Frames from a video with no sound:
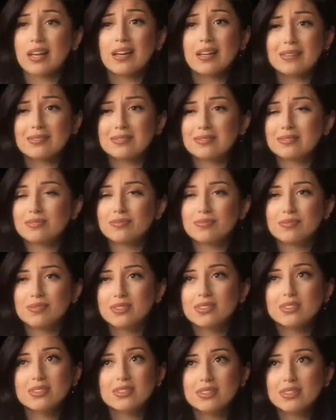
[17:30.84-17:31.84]
that
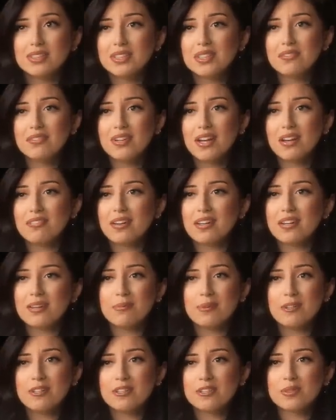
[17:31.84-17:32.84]
doesn't even have
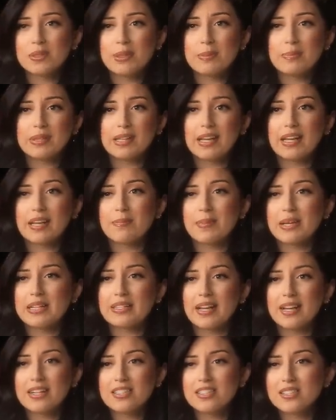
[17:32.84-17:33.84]
any meaning to it, but like
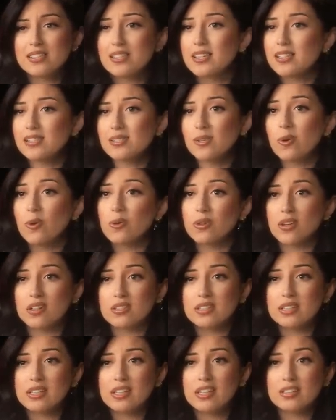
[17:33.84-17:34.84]
my dad just likes to hold
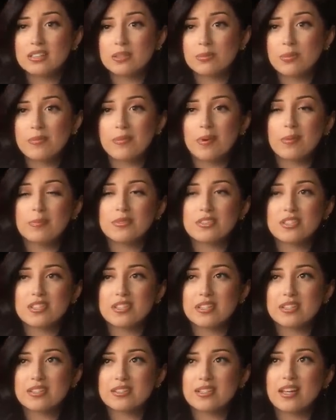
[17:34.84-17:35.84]
on to things and my mom
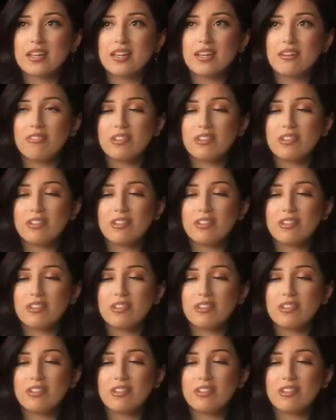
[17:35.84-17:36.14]
just thinks that